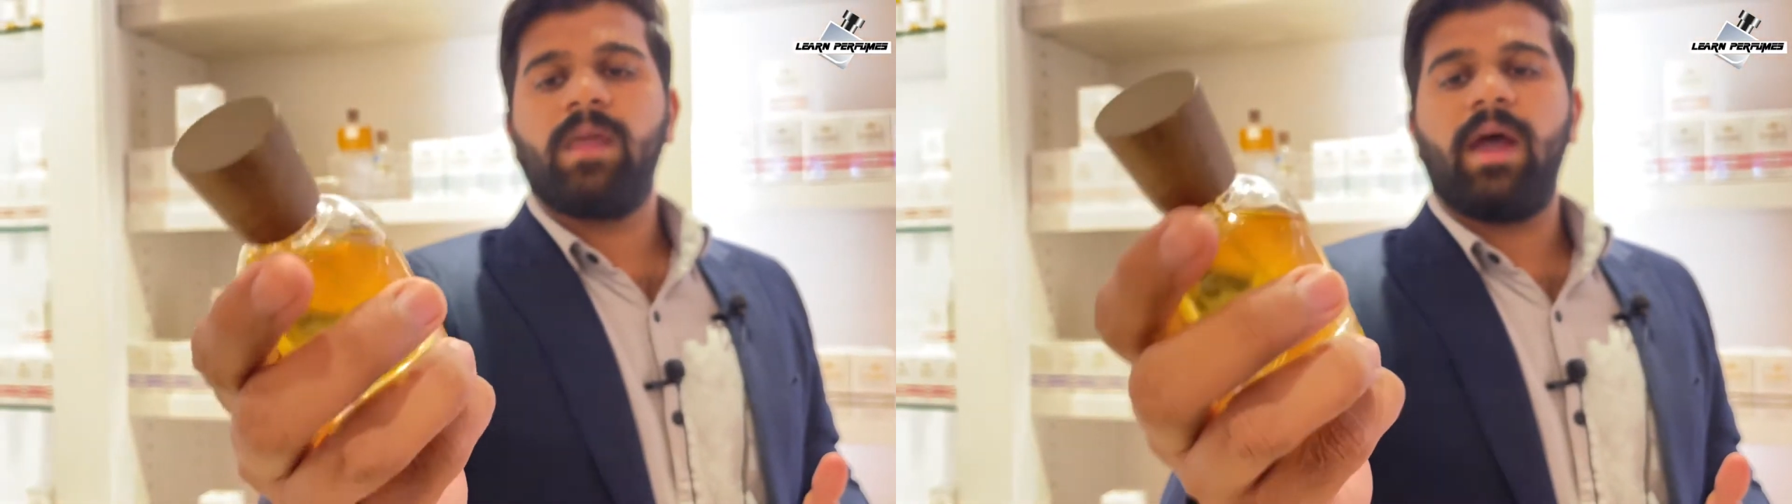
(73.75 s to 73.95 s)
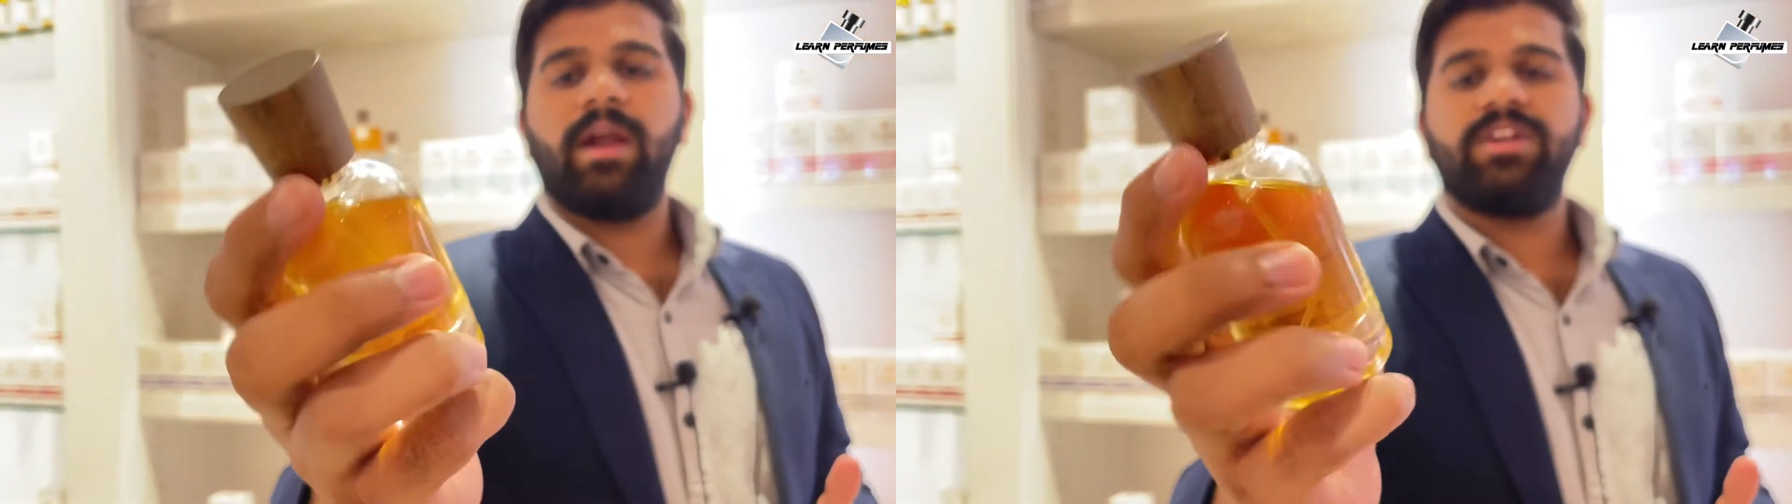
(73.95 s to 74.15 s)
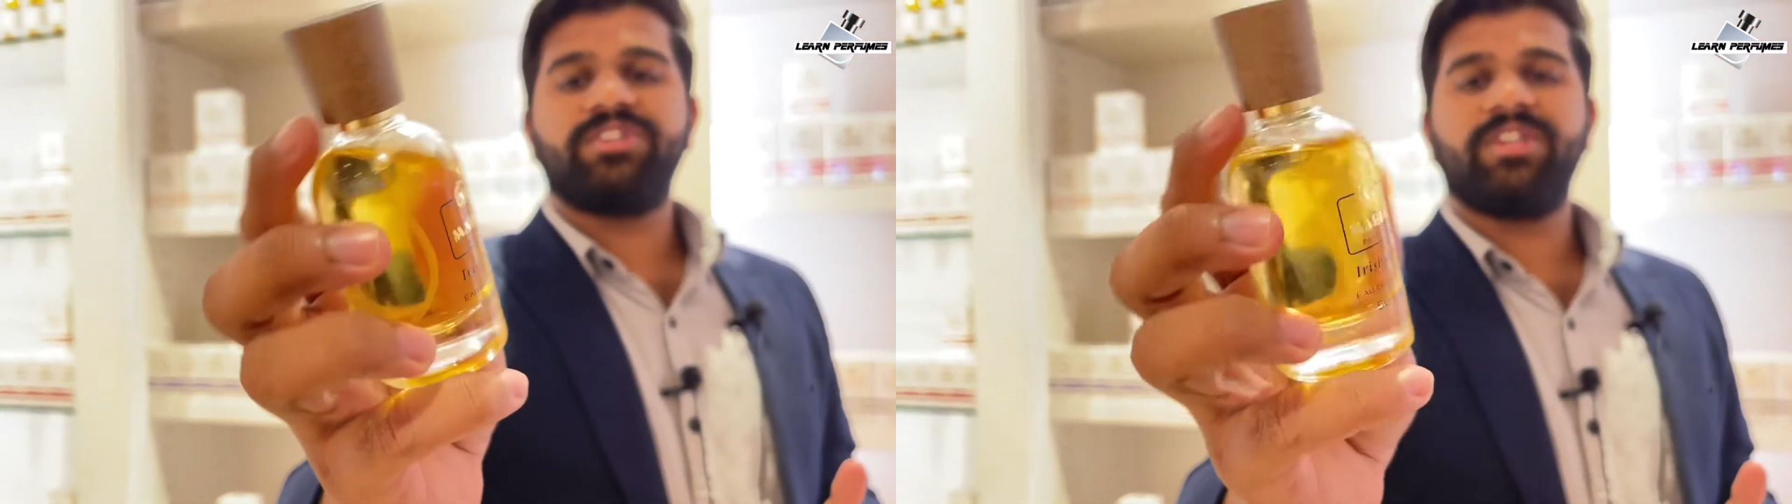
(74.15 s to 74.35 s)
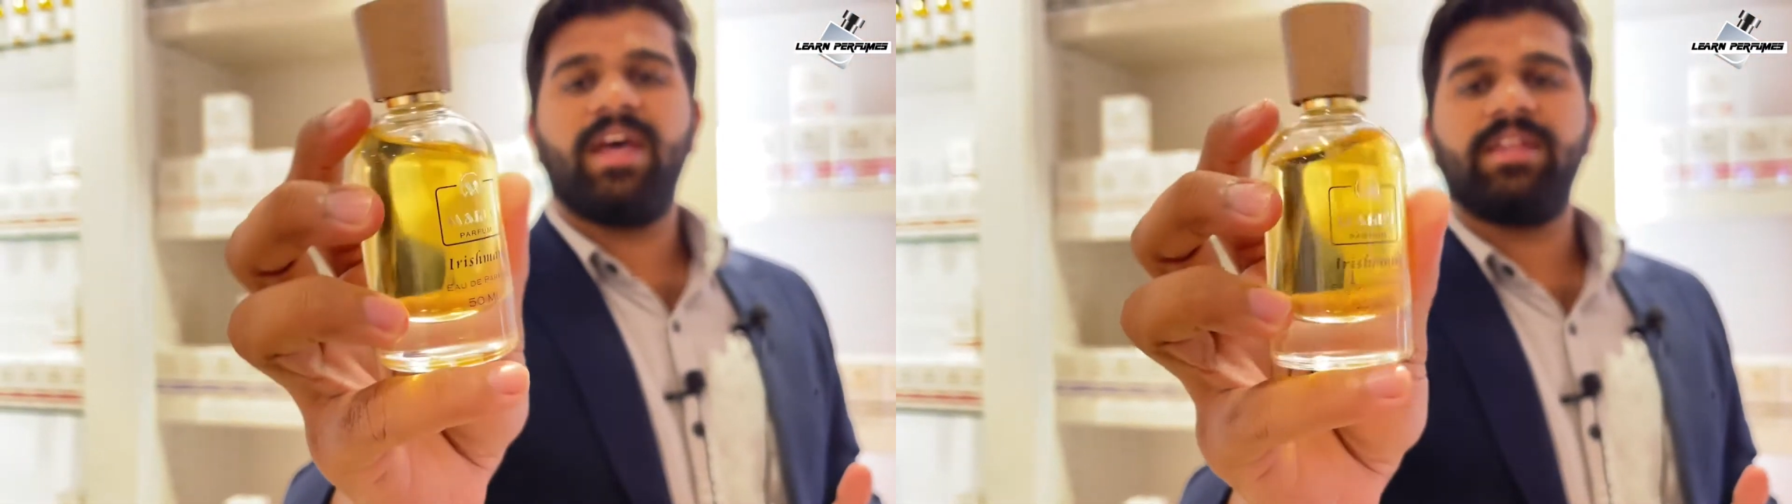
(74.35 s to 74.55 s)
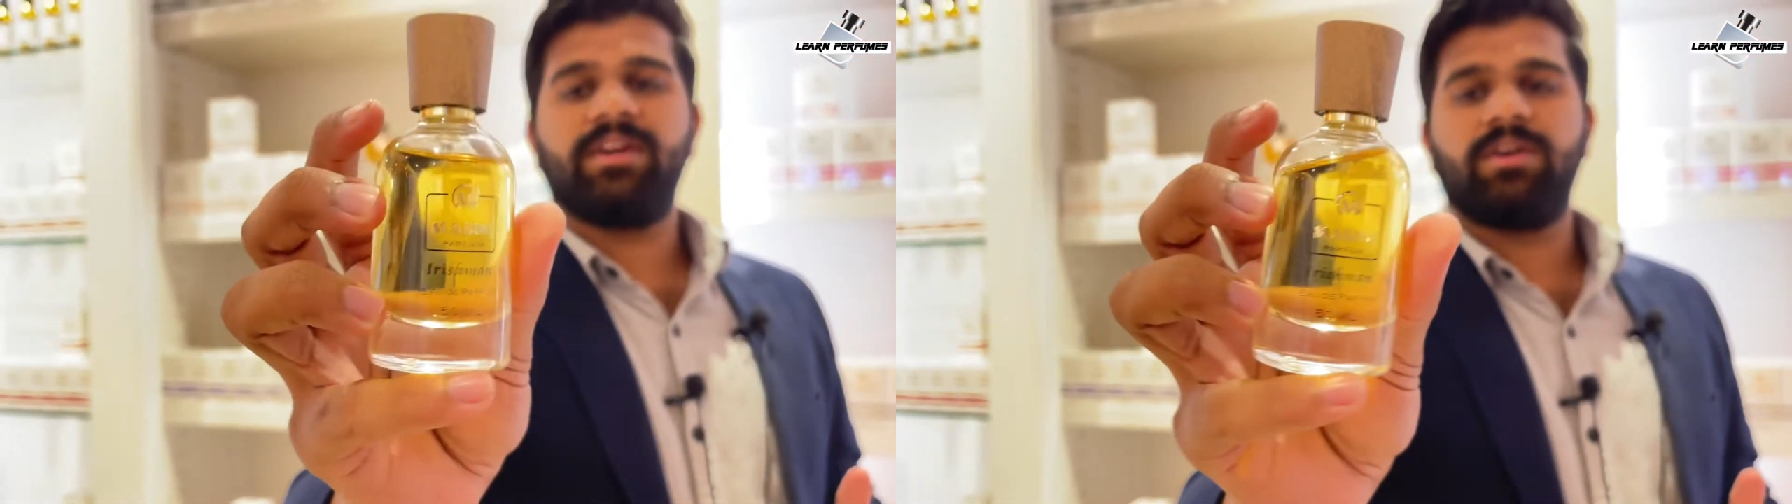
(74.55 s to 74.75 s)
Irish
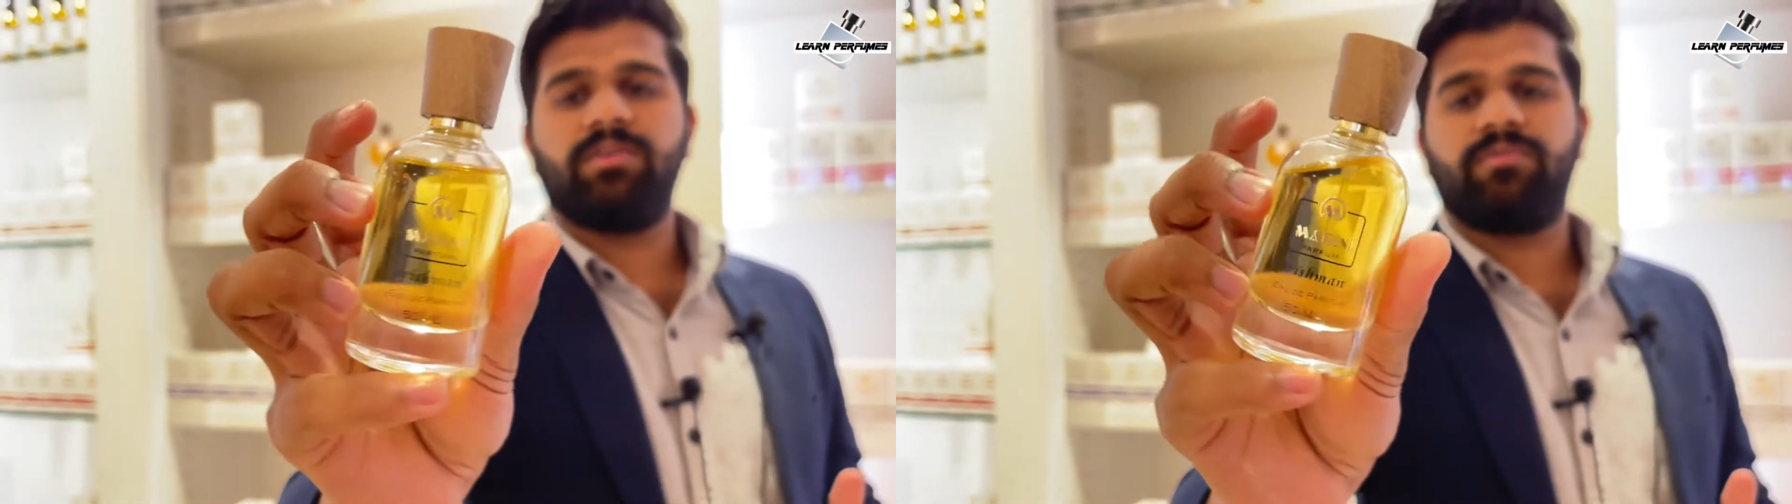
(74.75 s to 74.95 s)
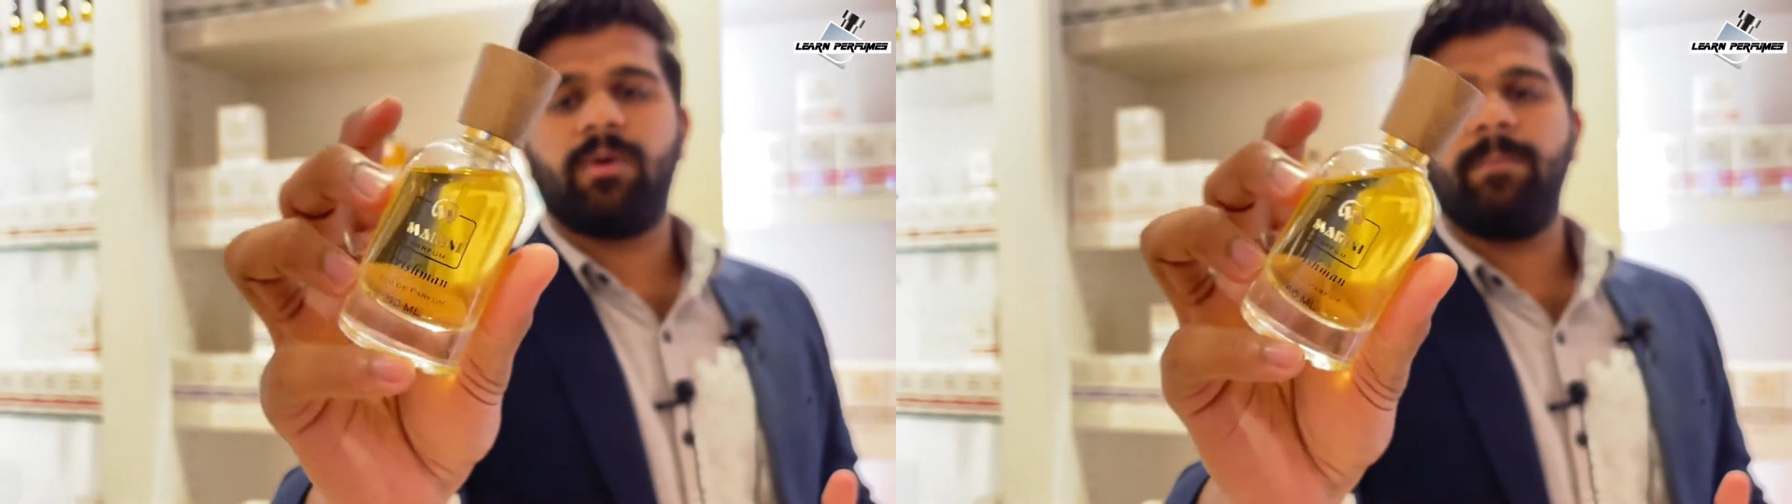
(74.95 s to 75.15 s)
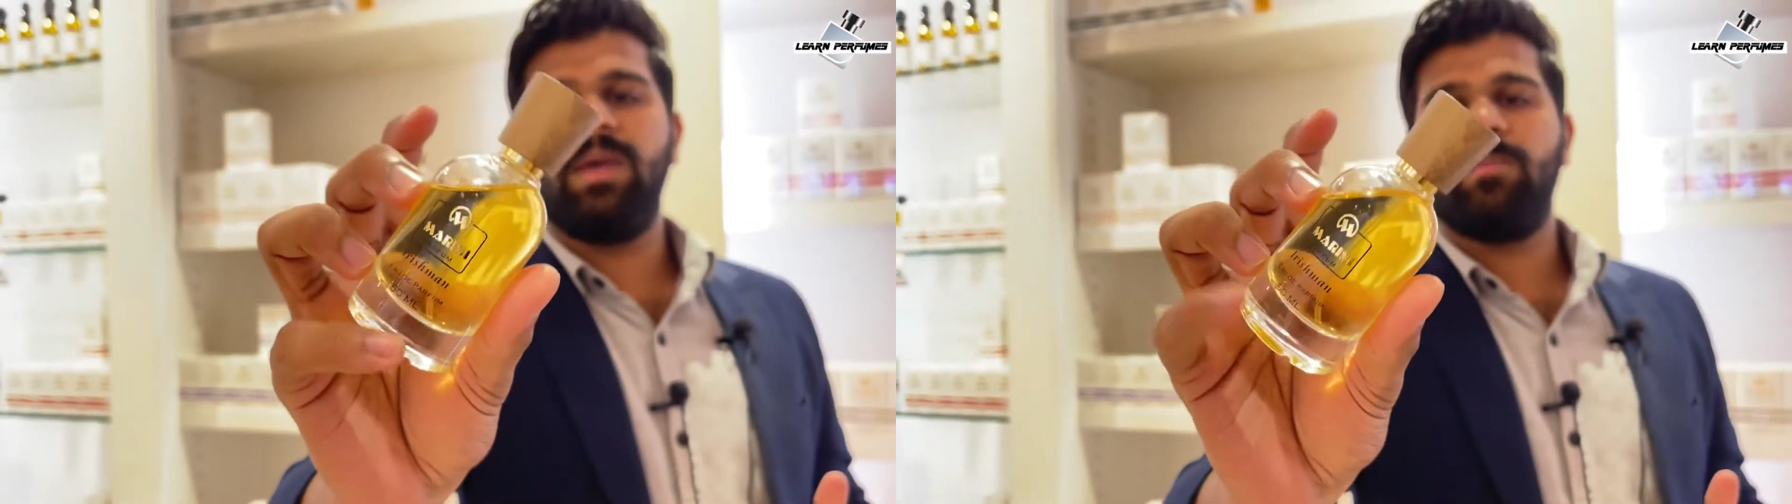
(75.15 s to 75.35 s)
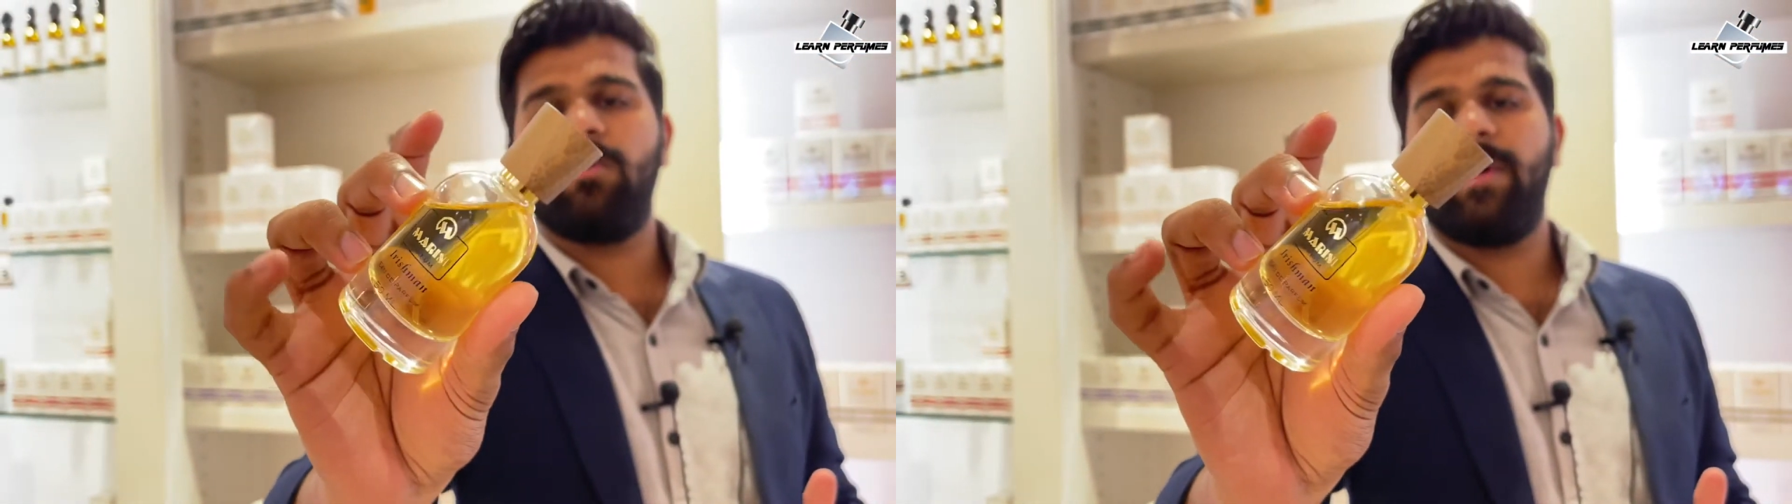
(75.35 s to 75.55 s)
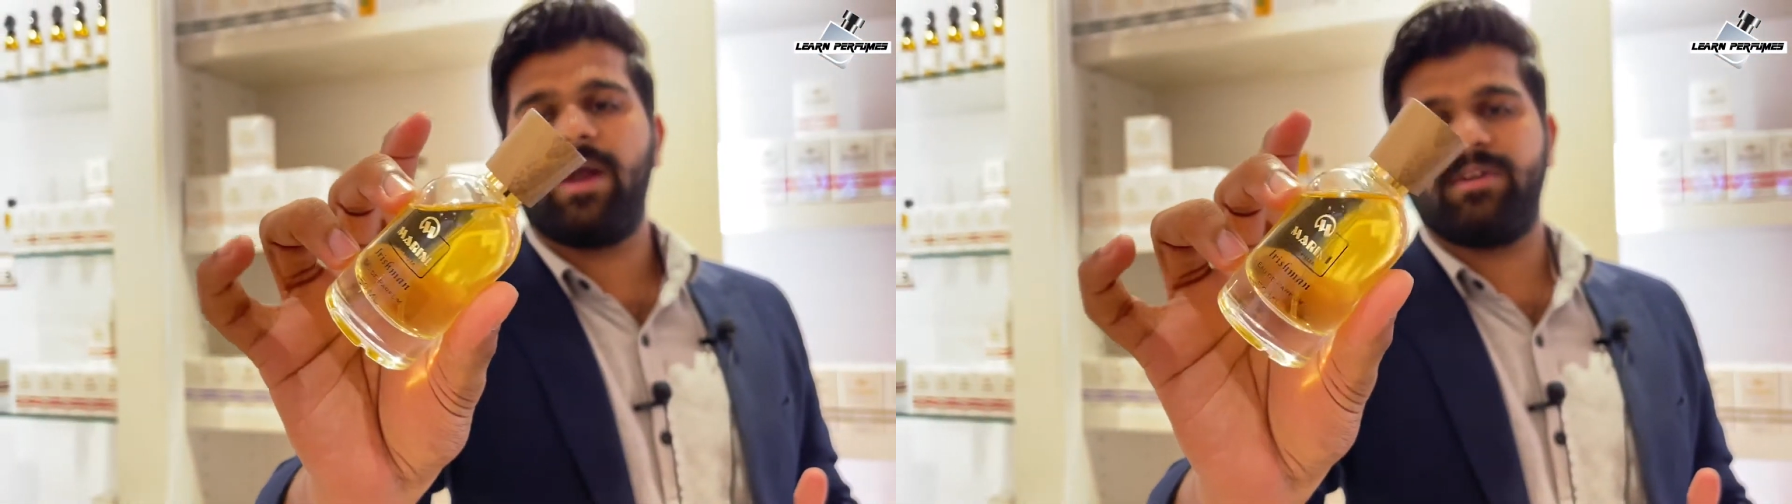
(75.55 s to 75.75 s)
leather from
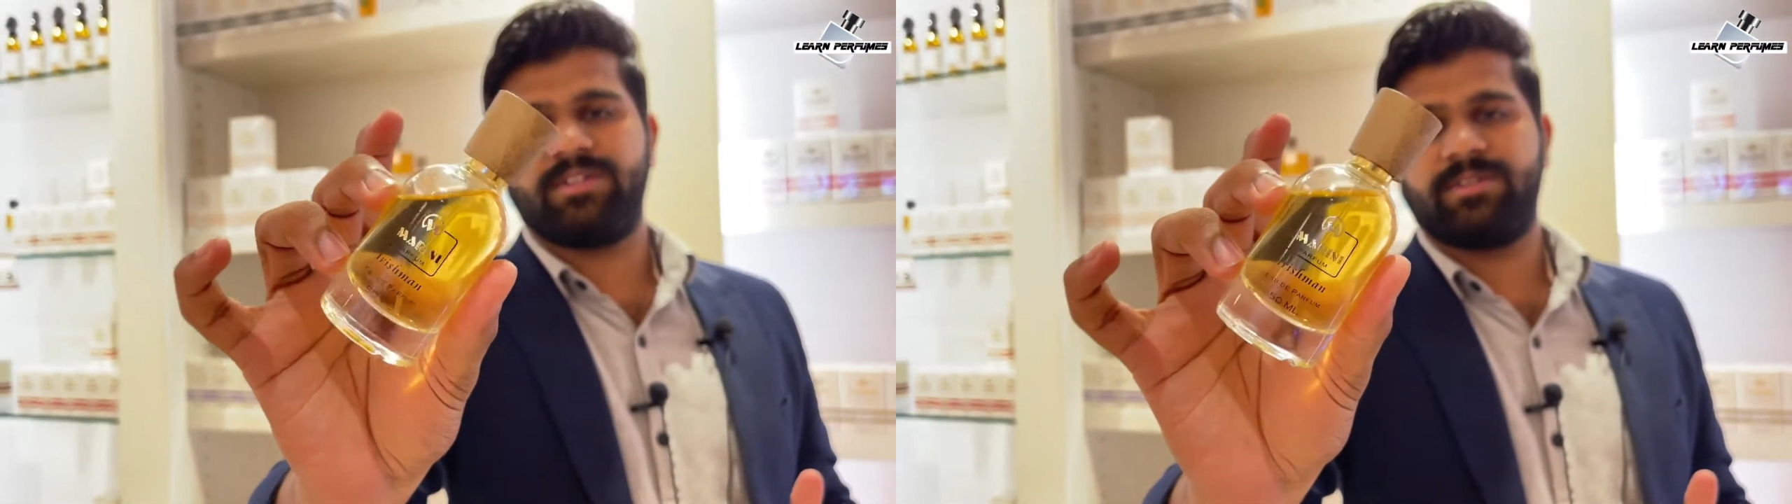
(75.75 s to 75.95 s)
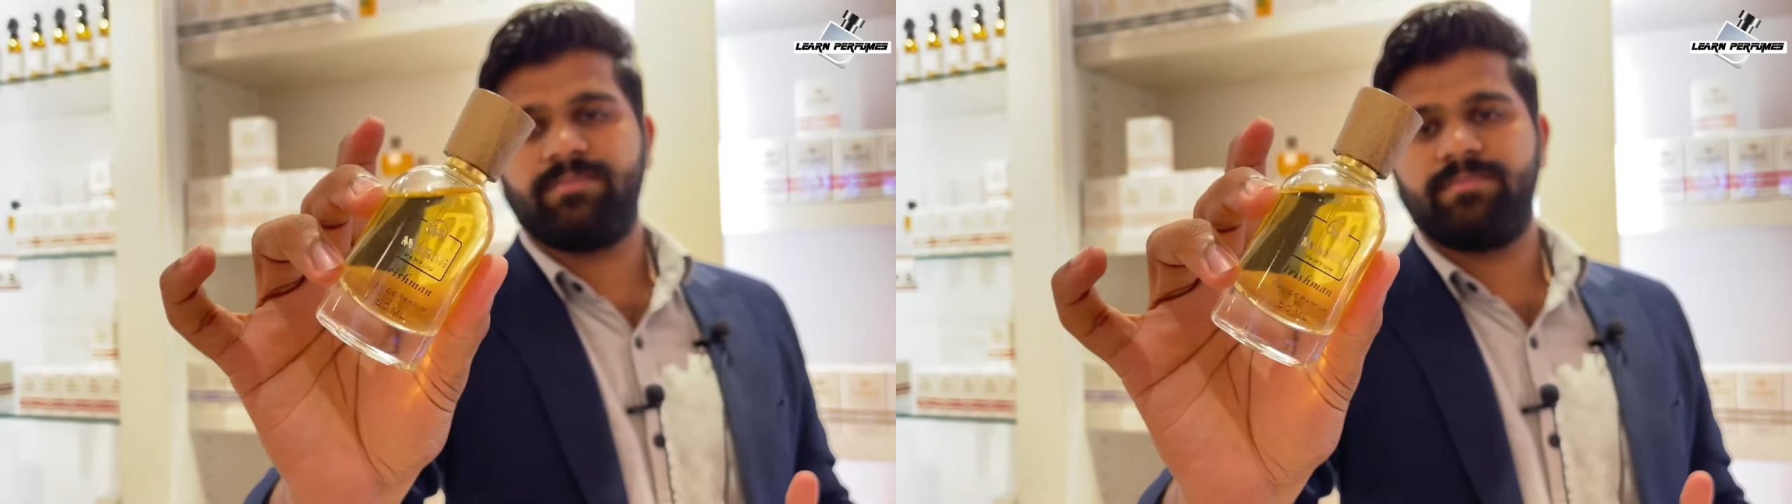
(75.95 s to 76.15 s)
Mimo Paris.